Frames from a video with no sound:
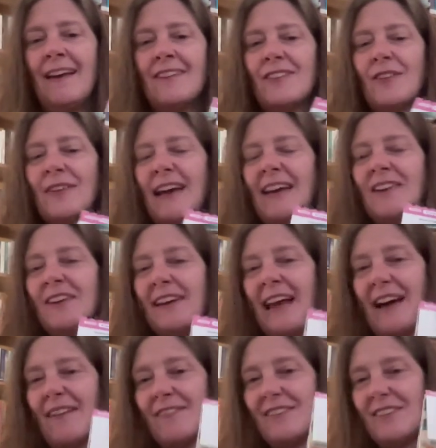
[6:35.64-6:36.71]
So again, you can
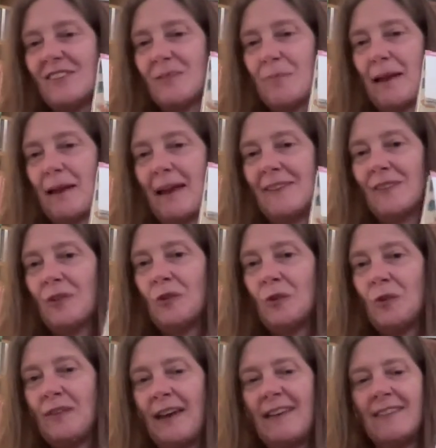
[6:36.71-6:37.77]
have this just placed on your
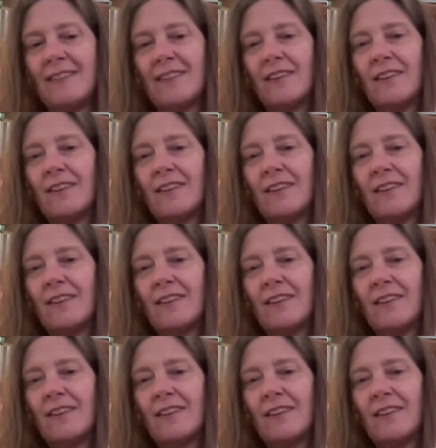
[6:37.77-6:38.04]
desk,